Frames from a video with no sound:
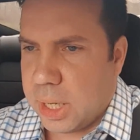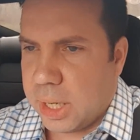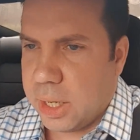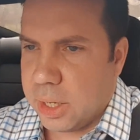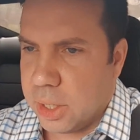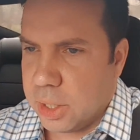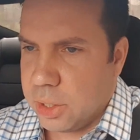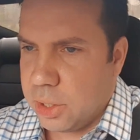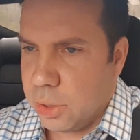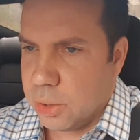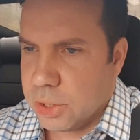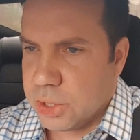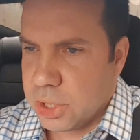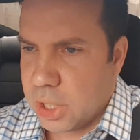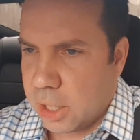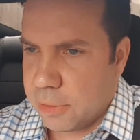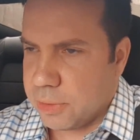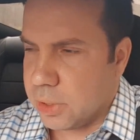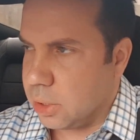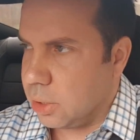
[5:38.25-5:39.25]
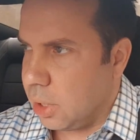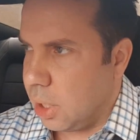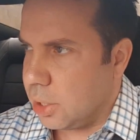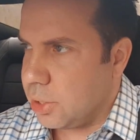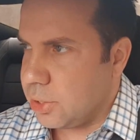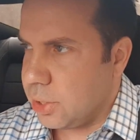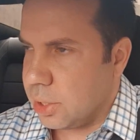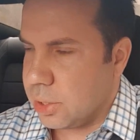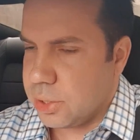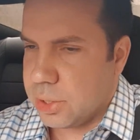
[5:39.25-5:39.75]
I'm going to do a softer launch
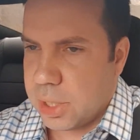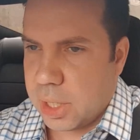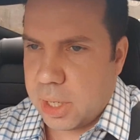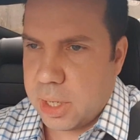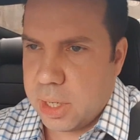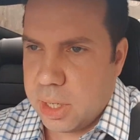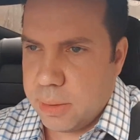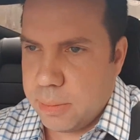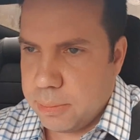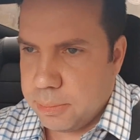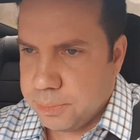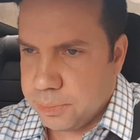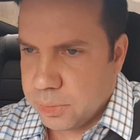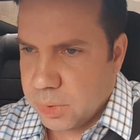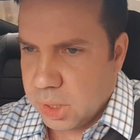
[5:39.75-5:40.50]
this time.